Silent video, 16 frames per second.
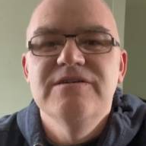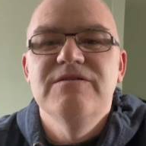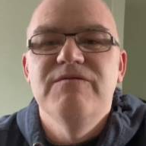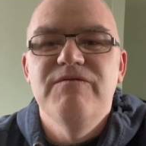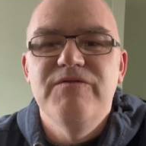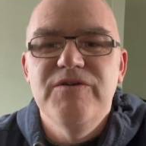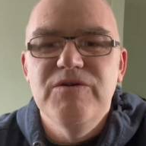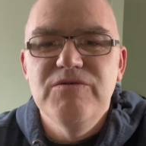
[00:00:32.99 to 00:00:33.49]

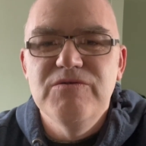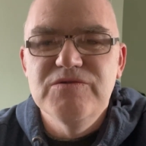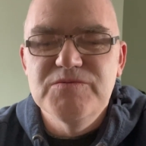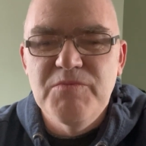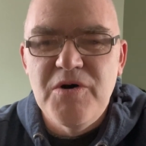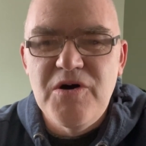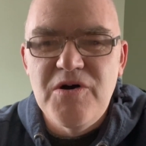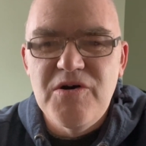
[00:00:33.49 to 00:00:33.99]
views
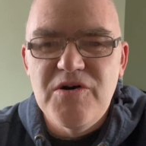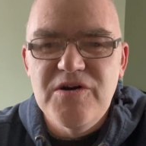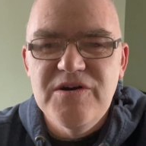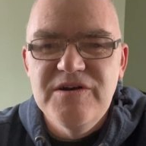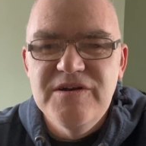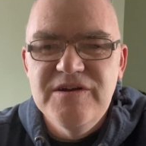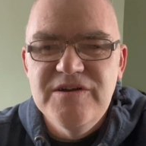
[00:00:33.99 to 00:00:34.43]
mark.